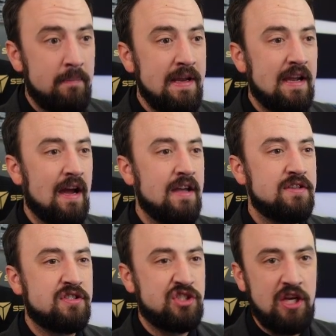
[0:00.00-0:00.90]

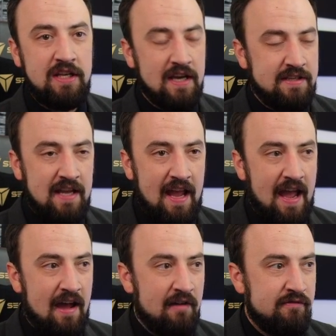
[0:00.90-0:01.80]
because she doesn't
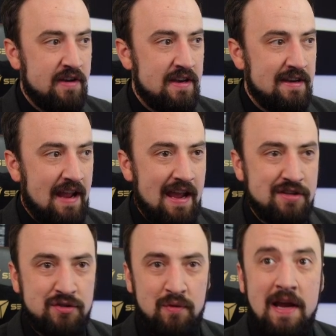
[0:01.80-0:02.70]
have an
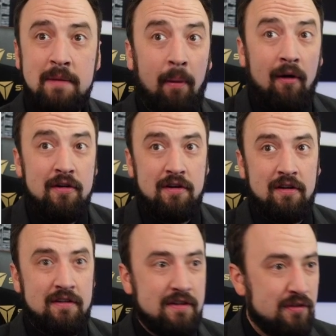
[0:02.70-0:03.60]
S rank partner